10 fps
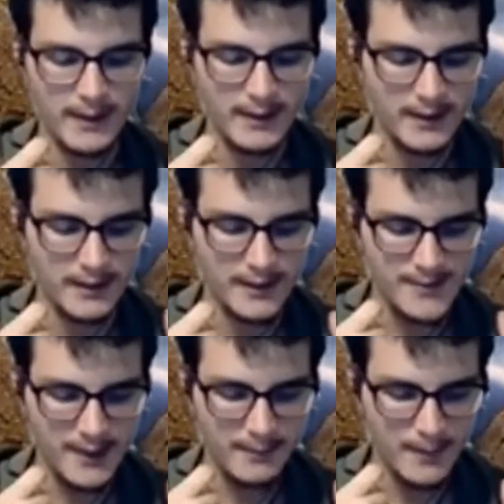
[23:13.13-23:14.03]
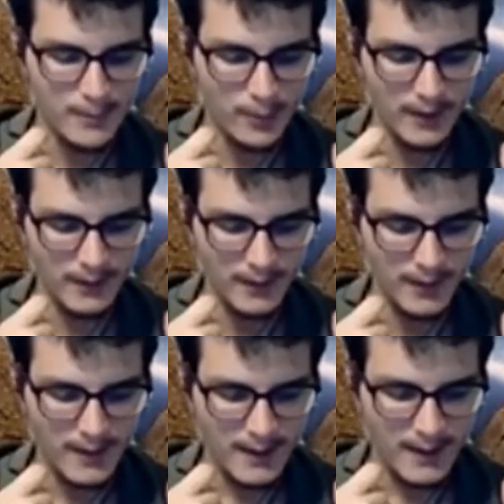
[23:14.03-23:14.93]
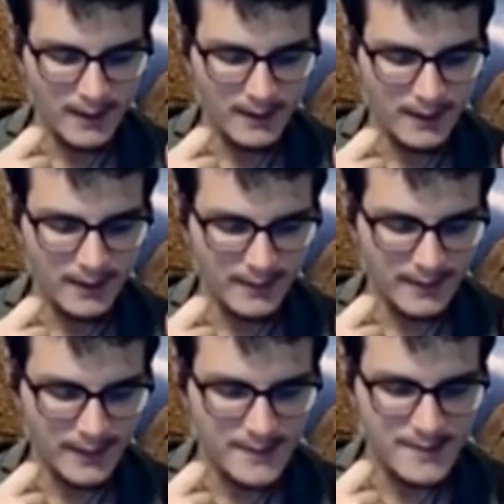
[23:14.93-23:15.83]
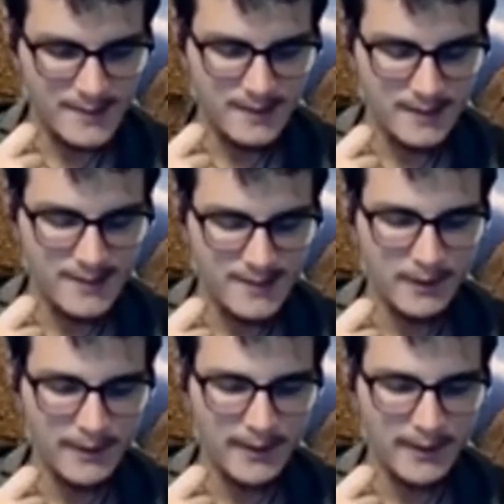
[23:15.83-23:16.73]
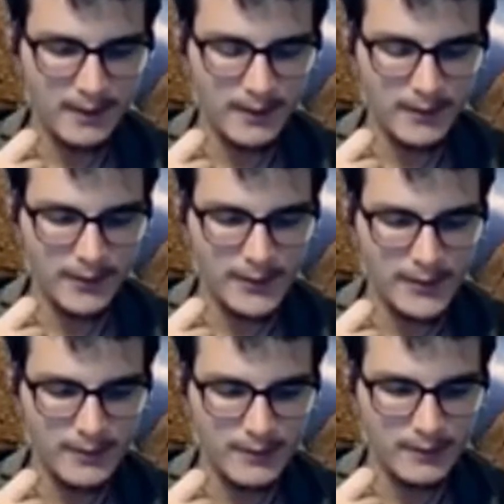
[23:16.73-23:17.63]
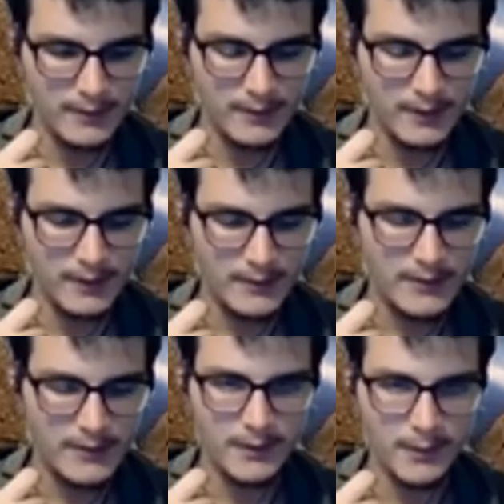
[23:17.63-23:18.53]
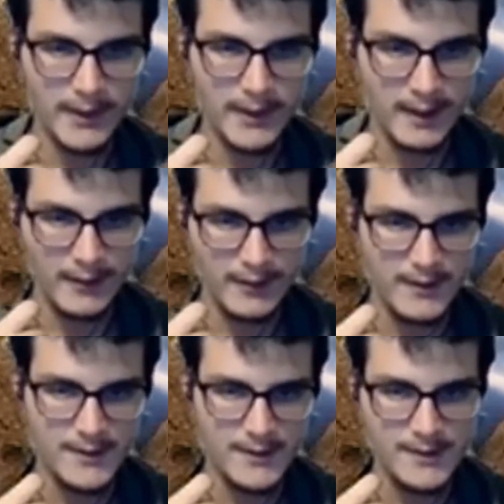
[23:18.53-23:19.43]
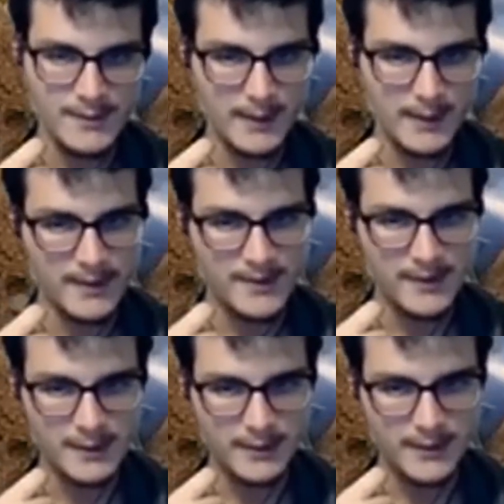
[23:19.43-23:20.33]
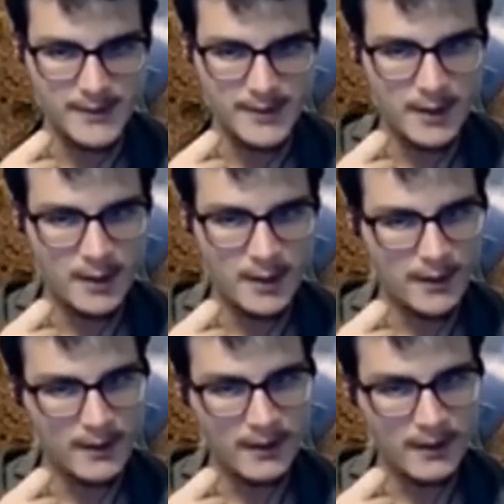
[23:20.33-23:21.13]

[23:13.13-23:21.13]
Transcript: inside my brain, and that's a similar noise to when I have these plant medicine experience. But